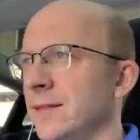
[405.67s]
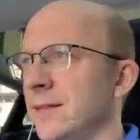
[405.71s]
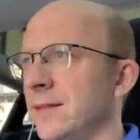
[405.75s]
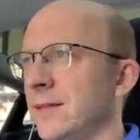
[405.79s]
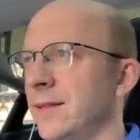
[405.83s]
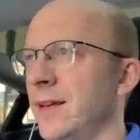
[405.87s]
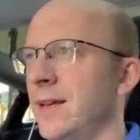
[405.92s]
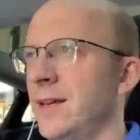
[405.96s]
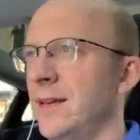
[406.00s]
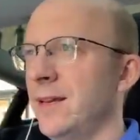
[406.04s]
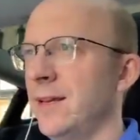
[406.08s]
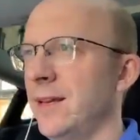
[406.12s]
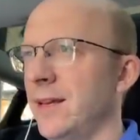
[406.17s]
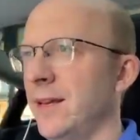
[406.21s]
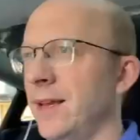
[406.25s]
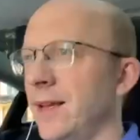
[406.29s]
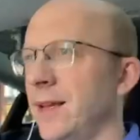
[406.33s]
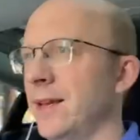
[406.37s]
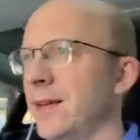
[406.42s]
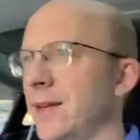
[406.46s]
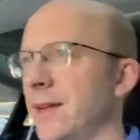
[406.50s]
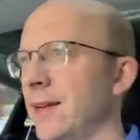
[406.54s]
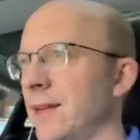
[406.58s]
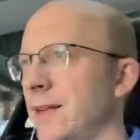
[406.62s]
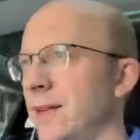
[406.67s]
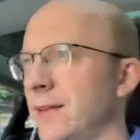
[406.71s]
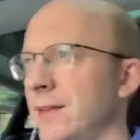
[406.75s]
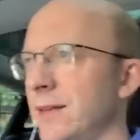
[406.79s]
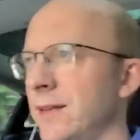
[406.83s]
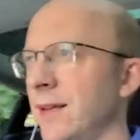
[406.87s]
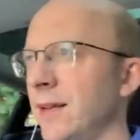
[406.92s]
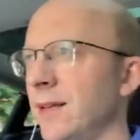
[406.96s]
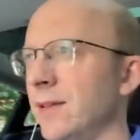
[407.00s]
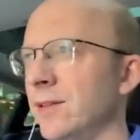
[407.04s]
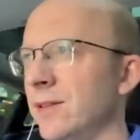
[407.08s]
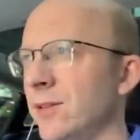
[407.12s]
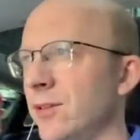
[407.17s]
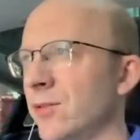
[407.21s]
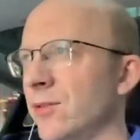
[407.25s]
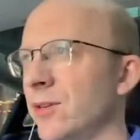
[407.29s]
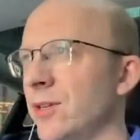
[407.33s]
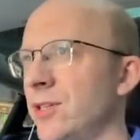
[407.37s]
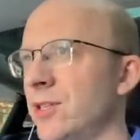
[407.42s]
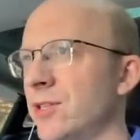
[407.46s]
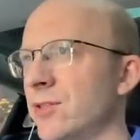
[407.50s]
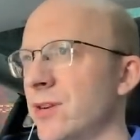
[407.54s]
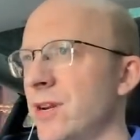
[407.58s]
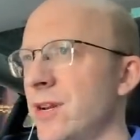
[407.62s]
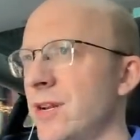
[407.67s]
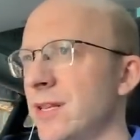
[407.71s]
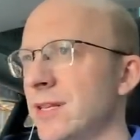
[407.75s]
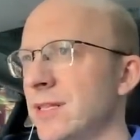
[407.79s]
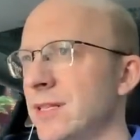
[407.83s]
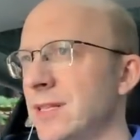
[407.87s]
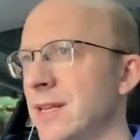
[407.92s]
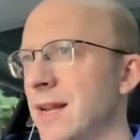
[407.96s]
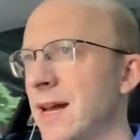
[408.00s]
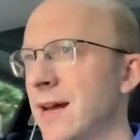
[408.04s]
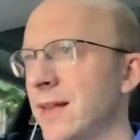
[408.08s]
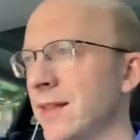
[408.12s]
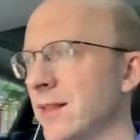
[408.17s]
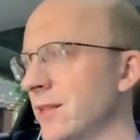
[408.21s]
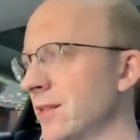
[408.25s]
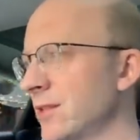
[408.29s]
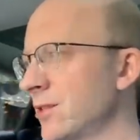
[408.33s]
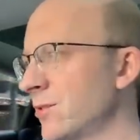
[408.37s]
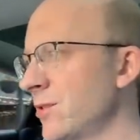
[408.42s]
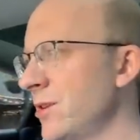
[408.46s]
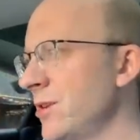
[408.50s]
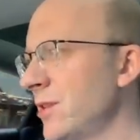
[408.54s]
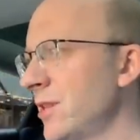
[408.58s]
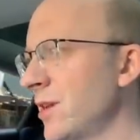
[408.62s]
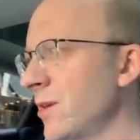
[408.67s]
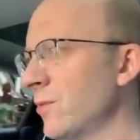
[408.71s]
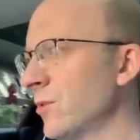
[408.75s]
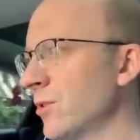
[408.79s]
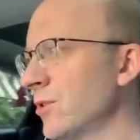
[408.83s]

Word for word: Okay, and Illinois Street is not the street that we're